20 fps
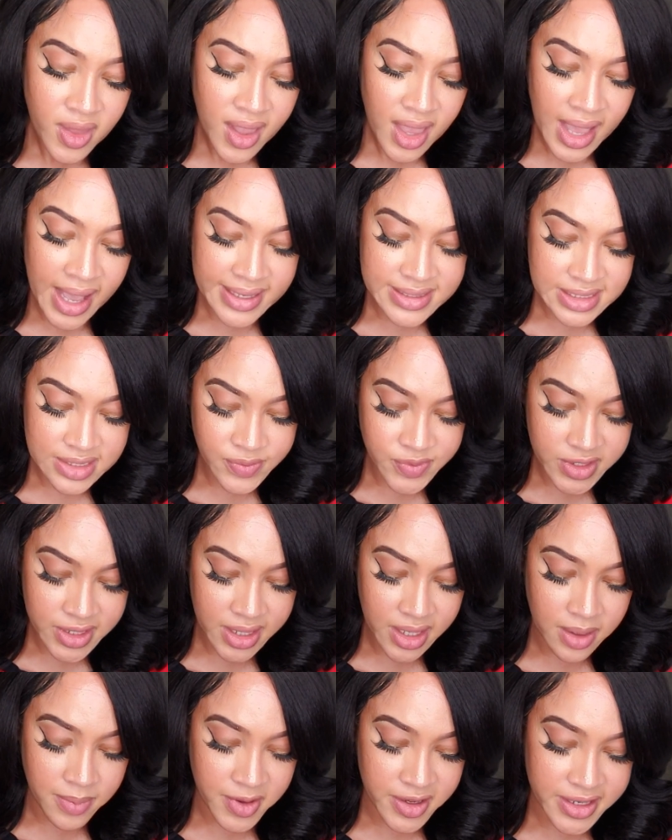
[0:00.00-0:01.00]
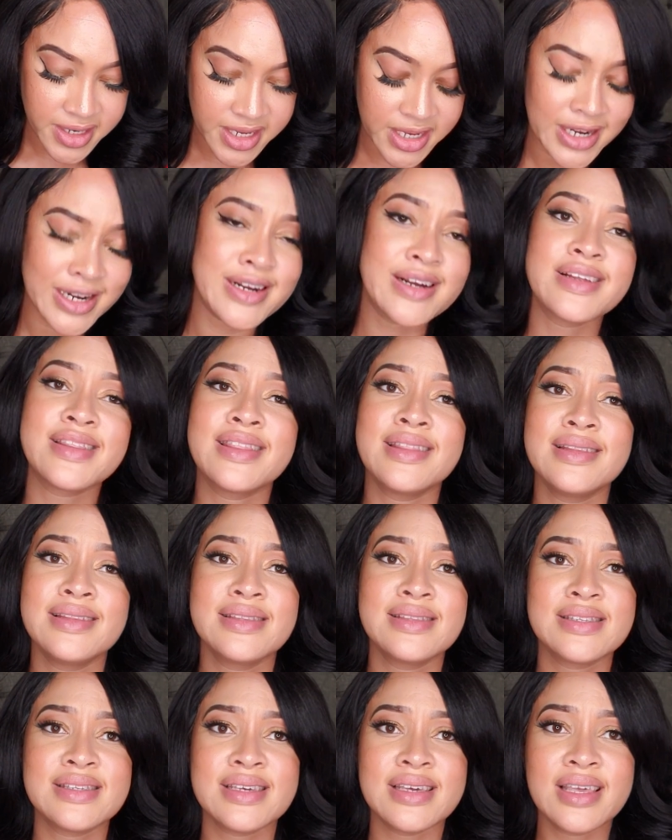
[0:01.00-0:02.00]
I did want to come on here
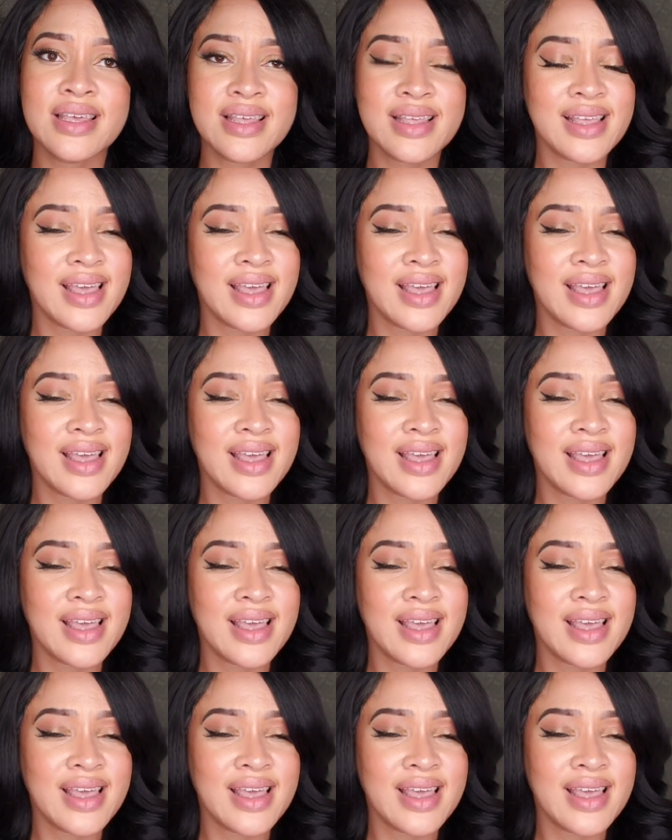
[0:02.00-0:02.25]
to